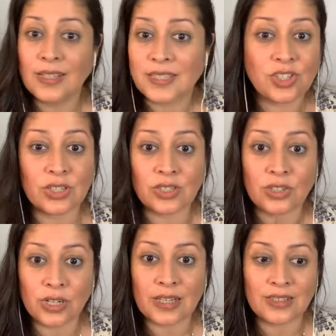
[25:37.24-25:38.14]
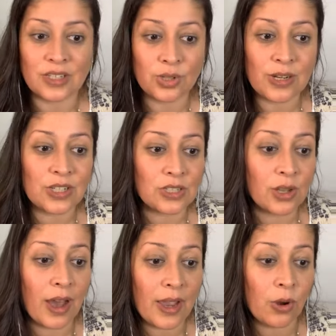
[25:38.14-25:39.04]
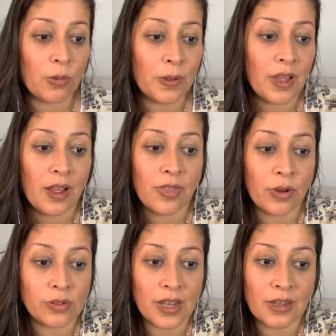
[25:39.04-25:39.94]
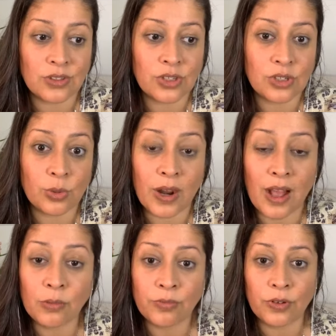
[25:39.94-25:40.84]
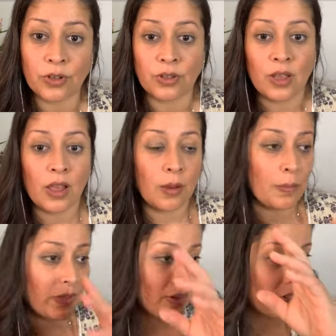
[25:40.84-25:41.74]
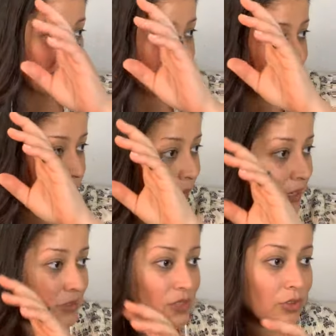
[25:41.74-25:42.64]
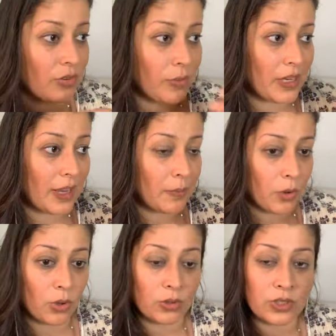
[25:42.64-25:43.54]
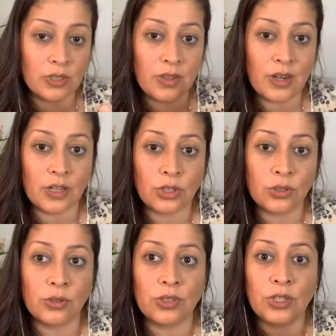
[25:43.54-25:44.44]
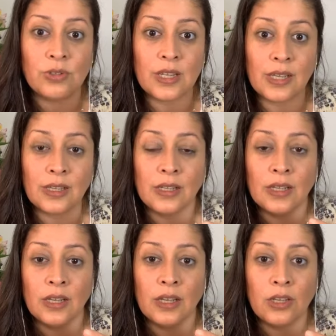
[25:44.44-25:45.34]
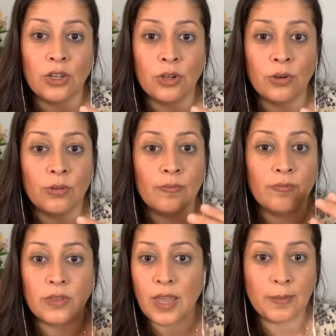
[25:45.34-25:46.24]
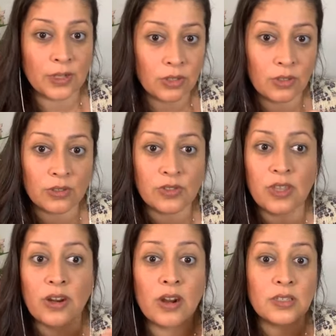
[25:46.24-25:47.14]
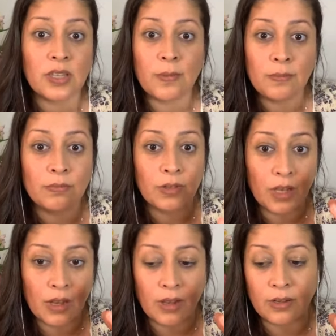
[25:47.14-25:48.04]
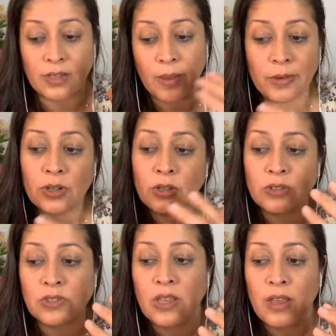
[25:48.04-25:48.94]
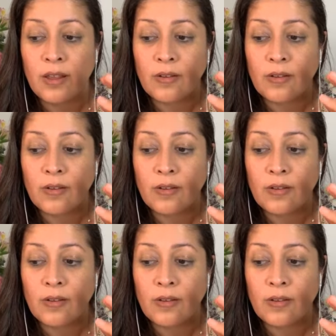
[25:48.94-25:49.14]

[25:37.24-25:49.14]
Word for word: it's just a tricky situation. So I hope those answers were helpful. But there's other ways to remediate mold that include using, you know, chemicals. There are some uh, chemicals